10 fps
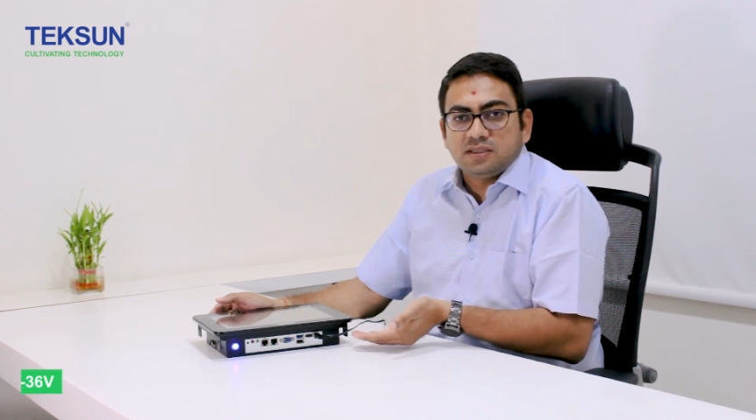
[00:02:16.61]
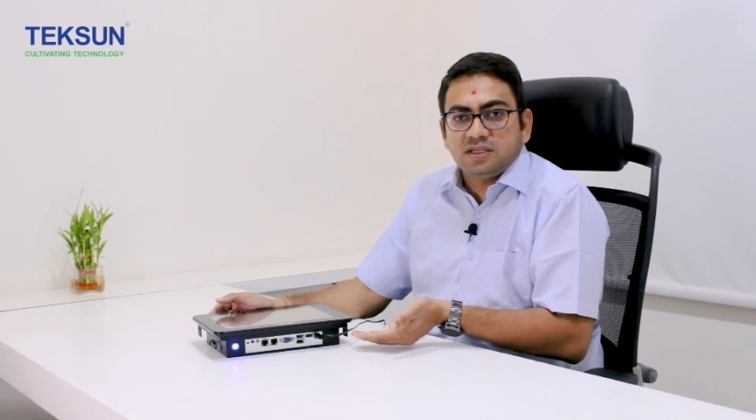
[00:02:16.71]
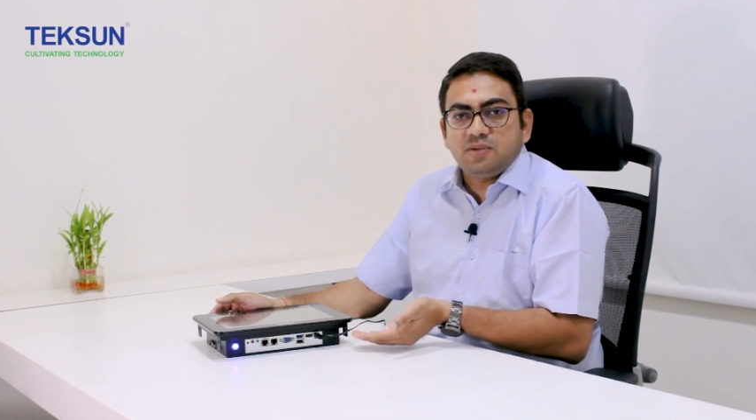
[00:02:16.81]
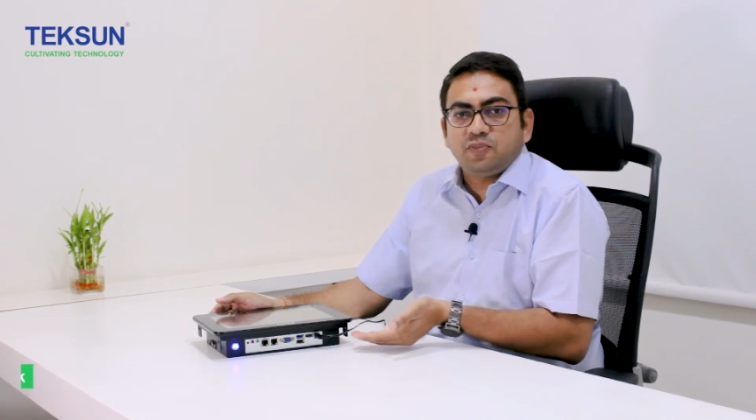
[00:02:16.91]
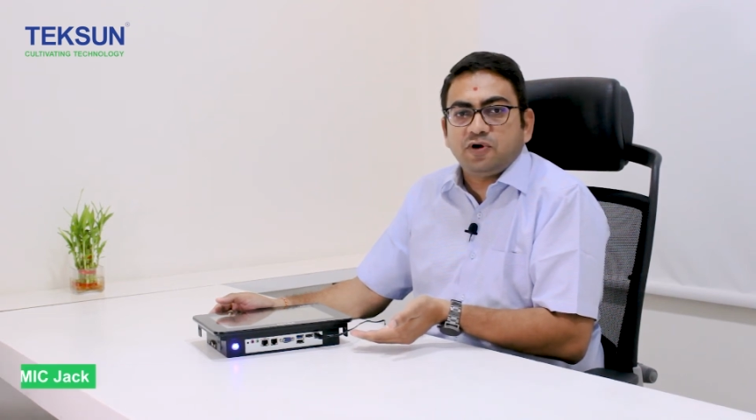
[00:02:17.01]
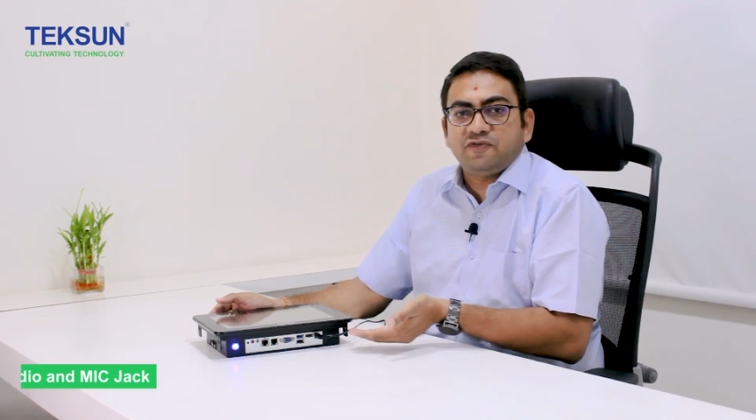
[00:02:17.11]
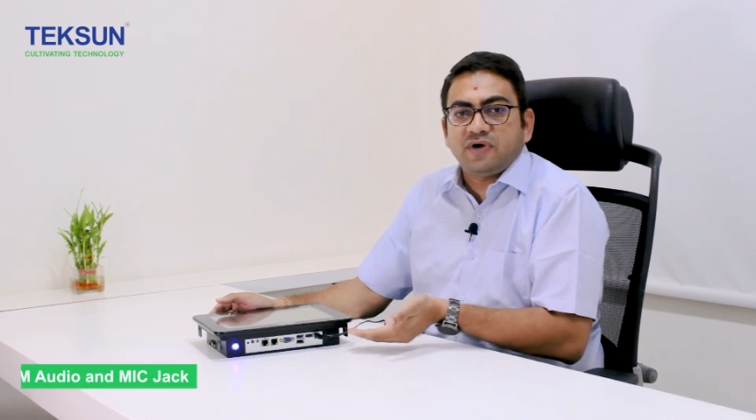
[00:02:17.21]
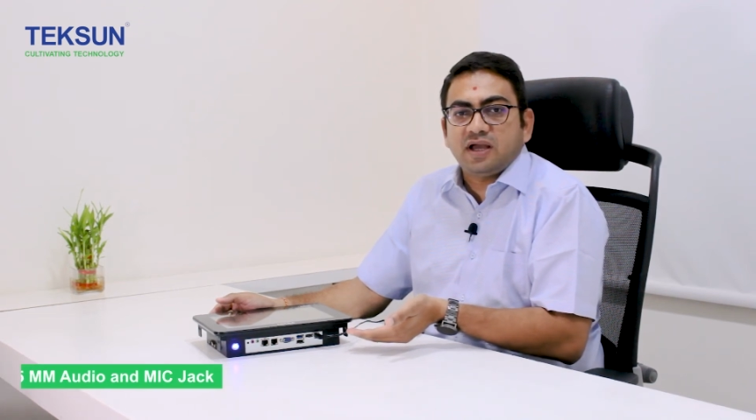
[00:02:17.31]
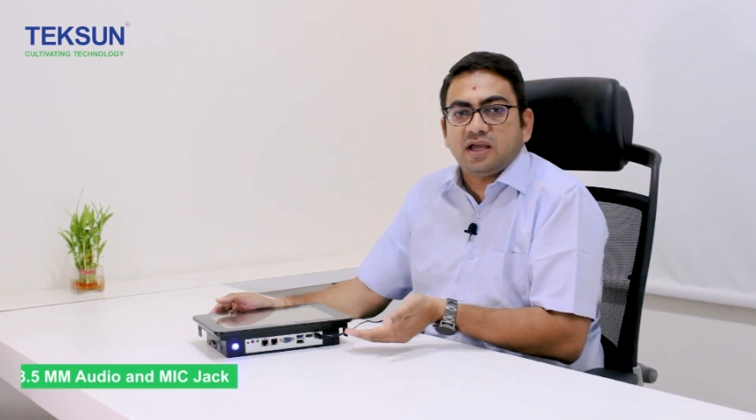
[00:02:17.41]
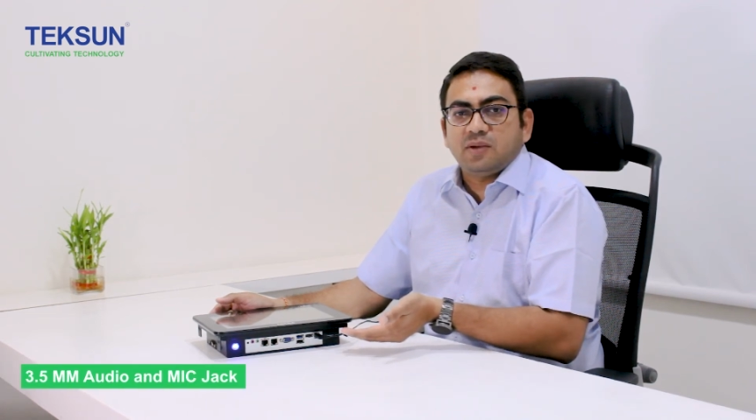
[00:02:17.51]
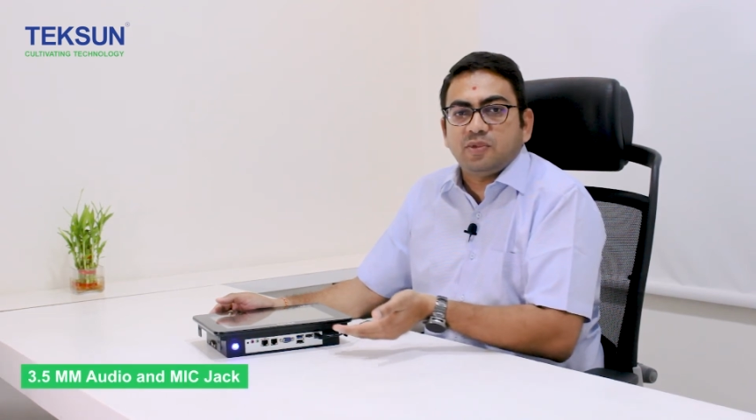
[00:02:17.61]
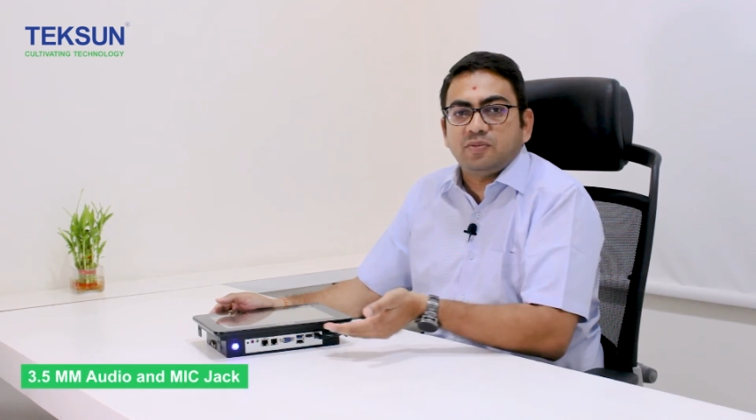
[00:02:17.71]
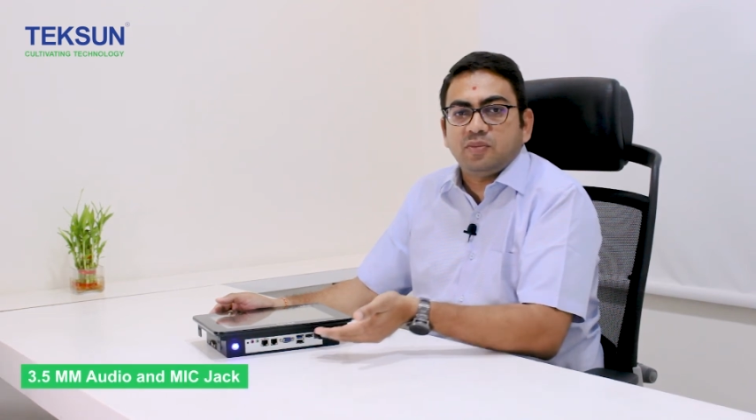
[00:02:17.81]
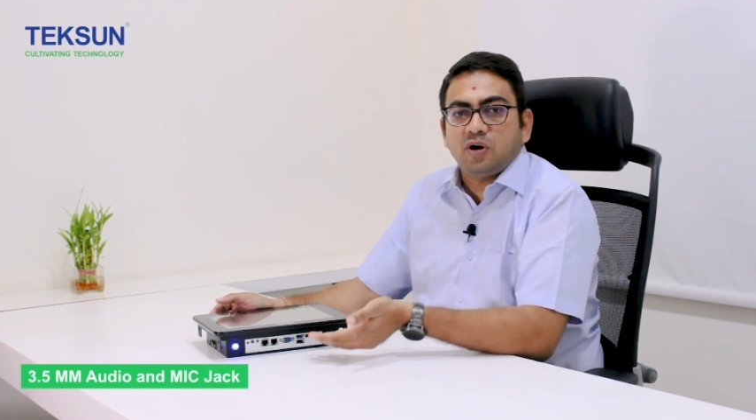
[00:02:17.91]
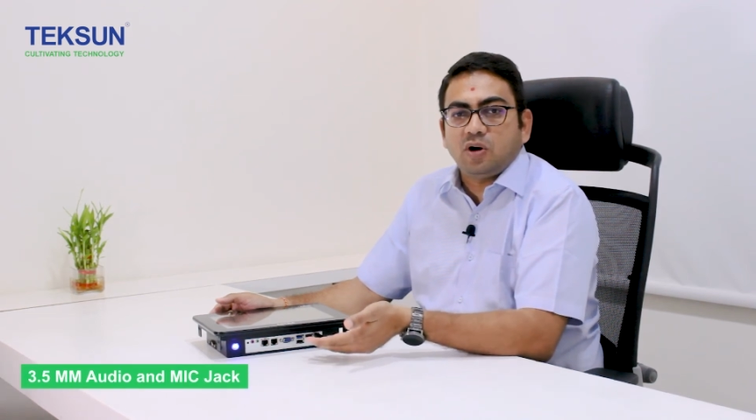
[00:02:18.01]
3.5
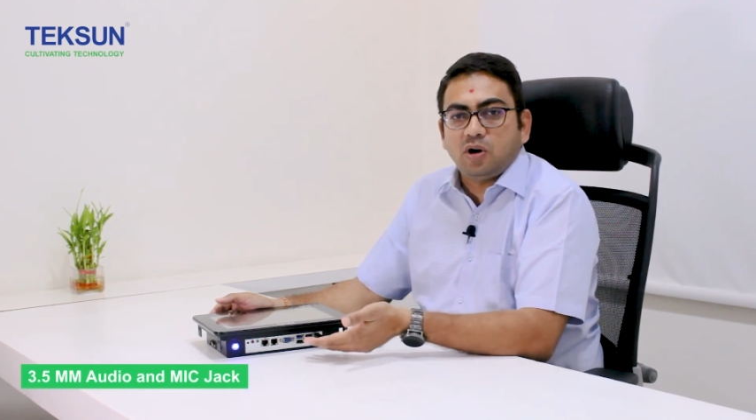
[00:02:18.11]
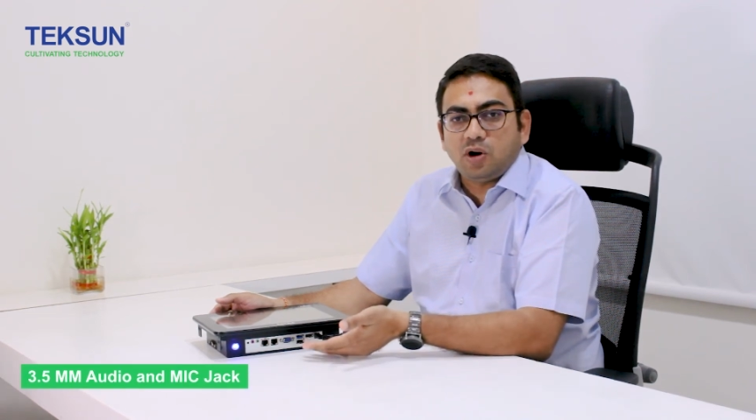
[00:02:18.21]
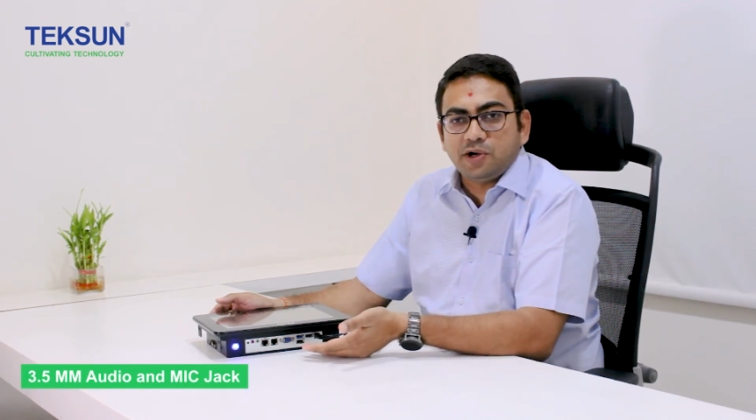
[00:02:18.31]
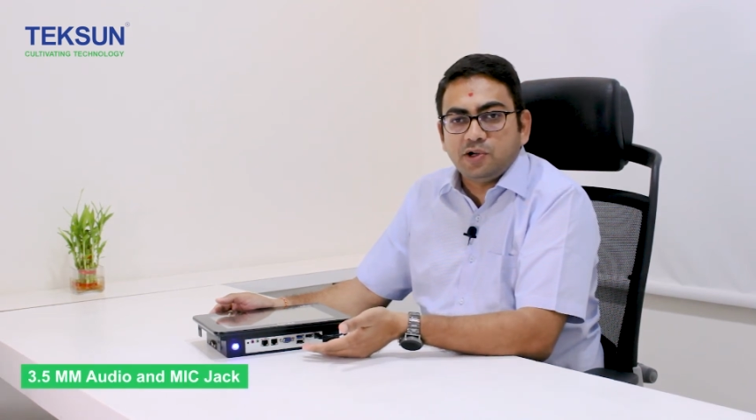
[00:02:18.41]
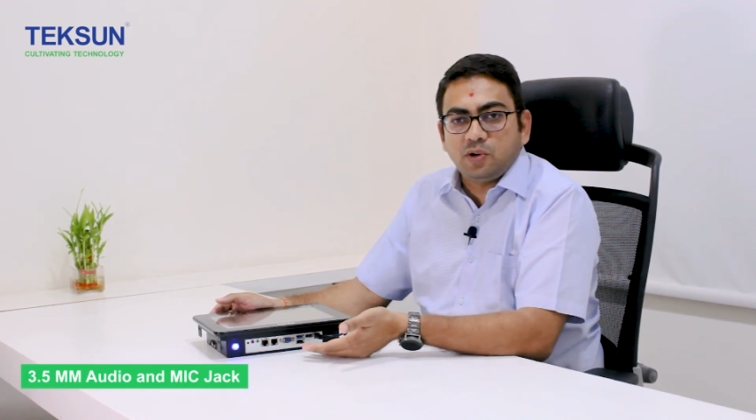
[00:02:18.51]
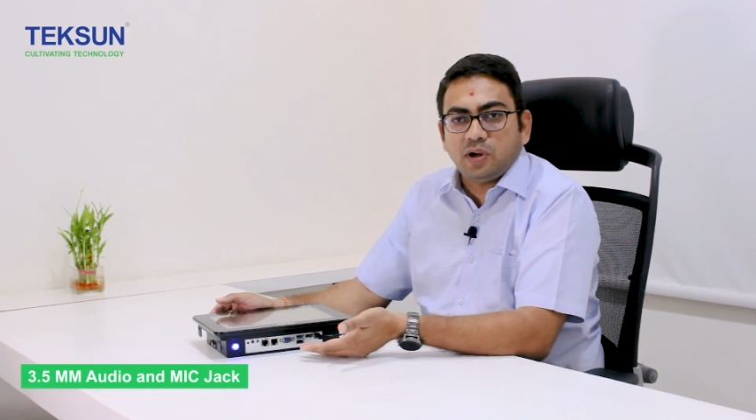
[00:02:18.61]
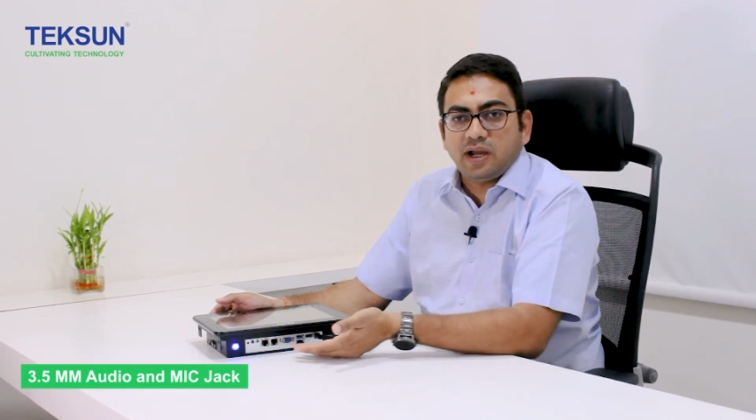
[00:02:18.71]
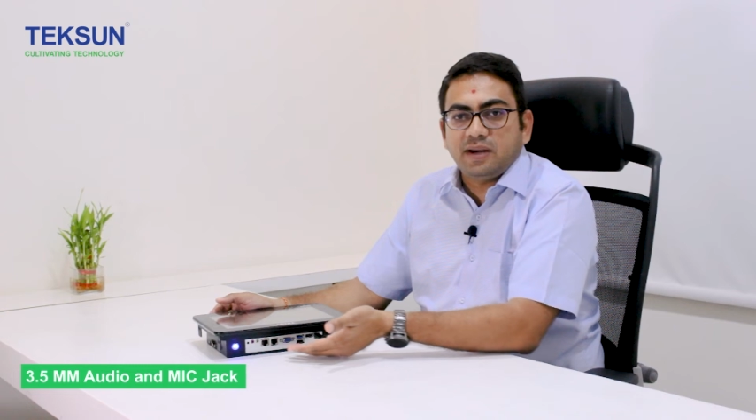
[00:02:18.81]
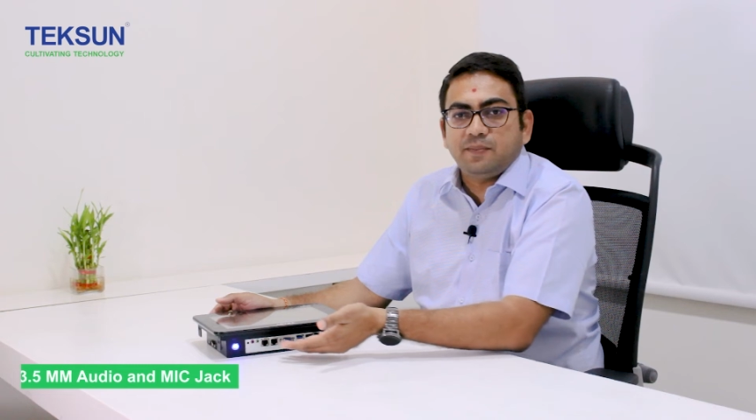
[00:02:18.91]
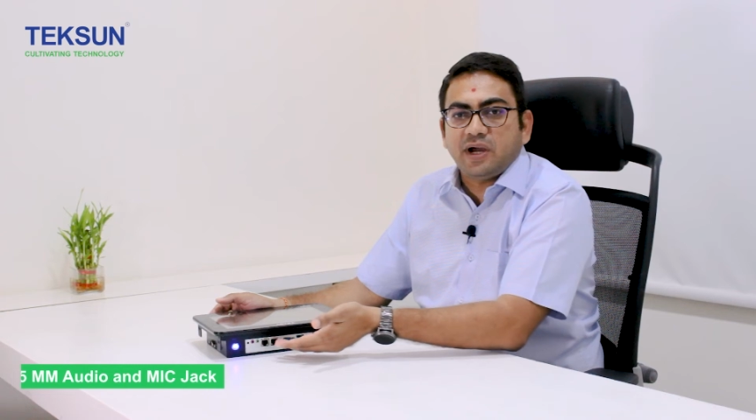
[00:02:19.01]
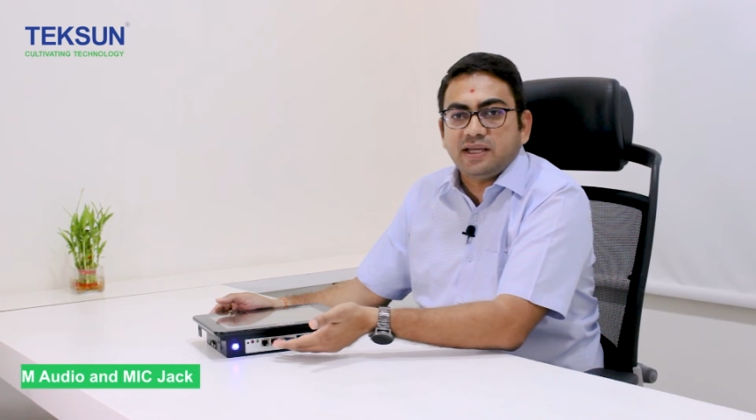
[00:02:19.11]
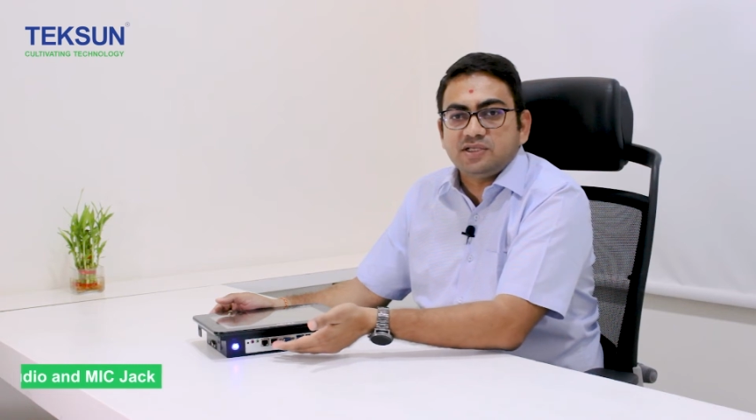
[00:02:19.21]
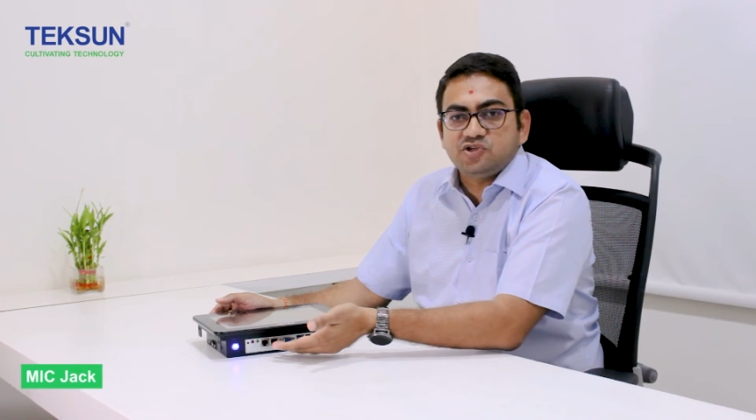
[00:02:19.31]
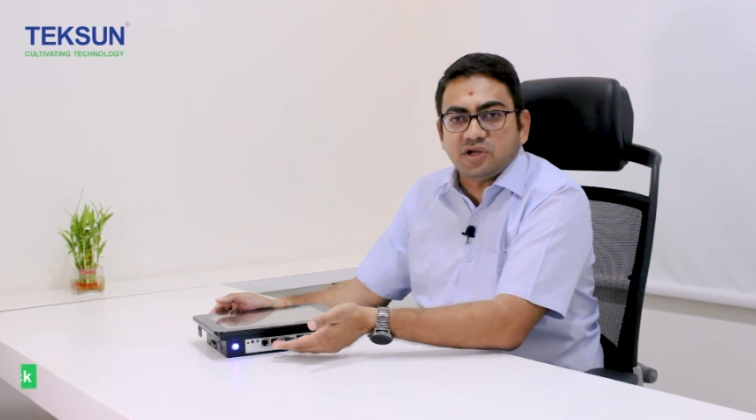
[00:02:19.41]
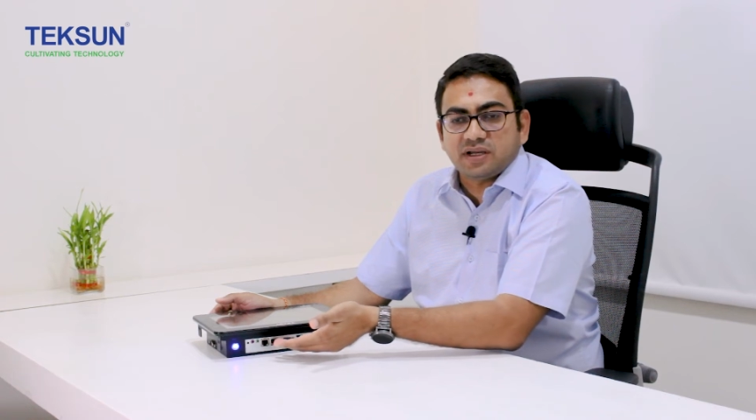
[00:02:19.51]
mm audio and mic
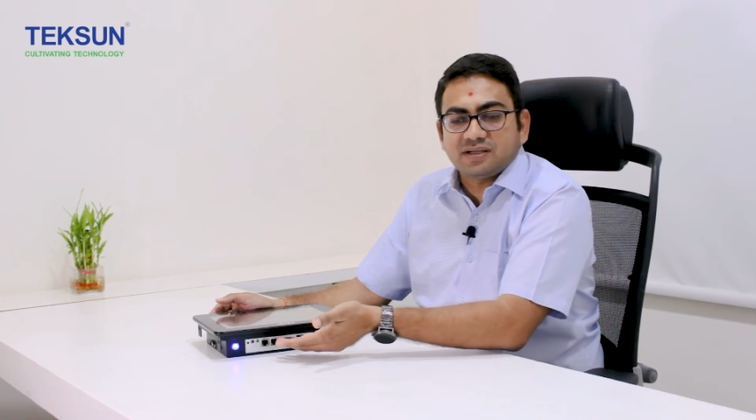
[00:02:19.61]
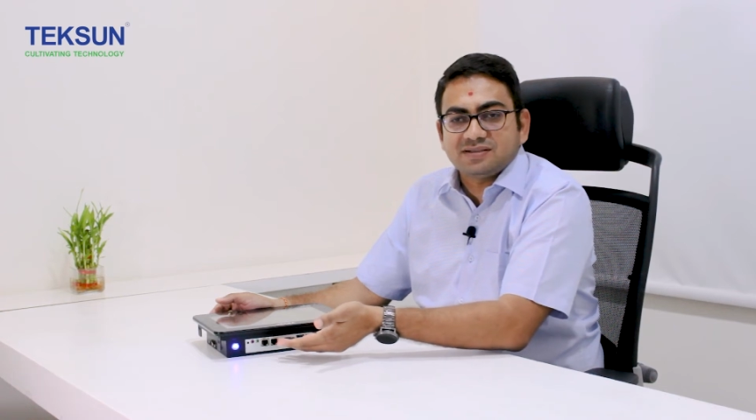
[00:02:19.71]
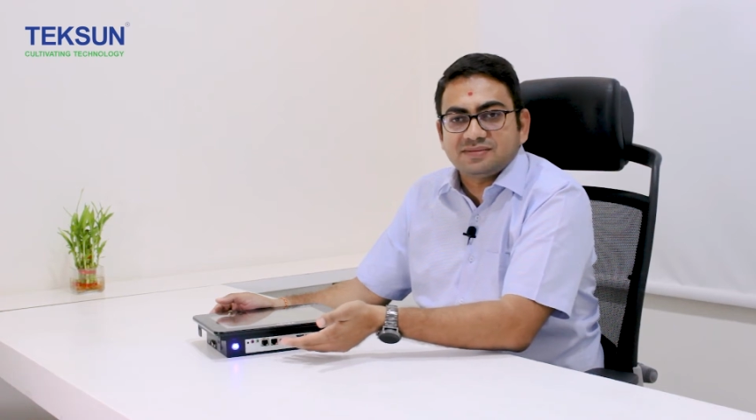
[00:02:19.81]
jack.